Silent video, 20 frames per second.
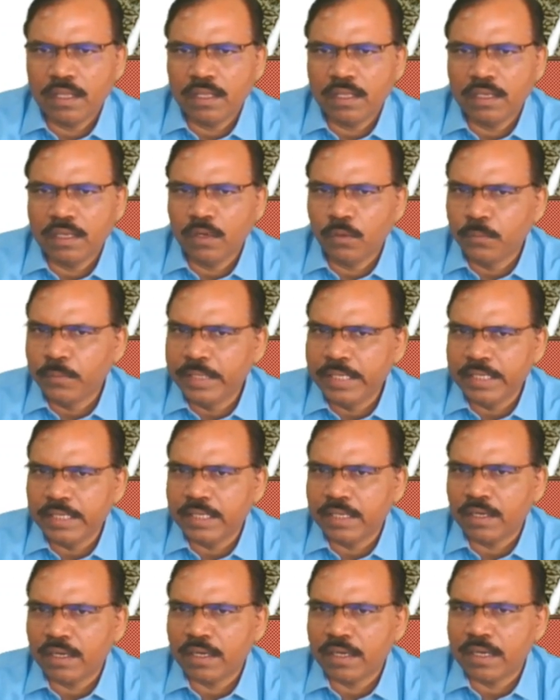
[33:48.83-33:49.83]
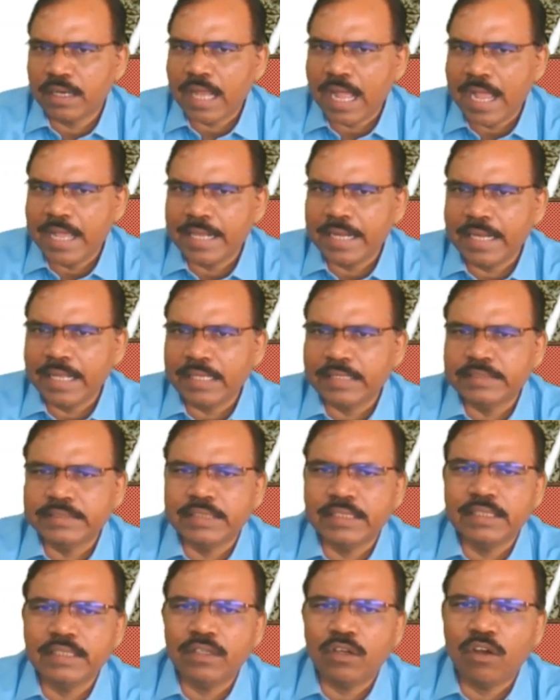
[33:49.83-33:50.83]
Now here
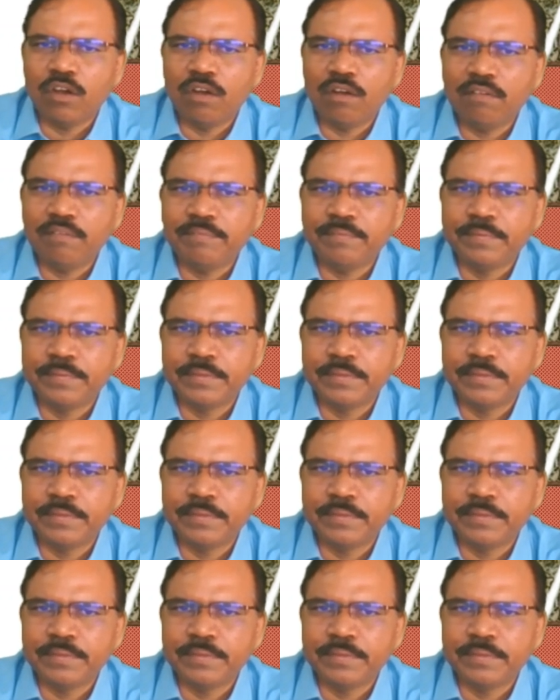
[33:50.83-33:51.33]
direction of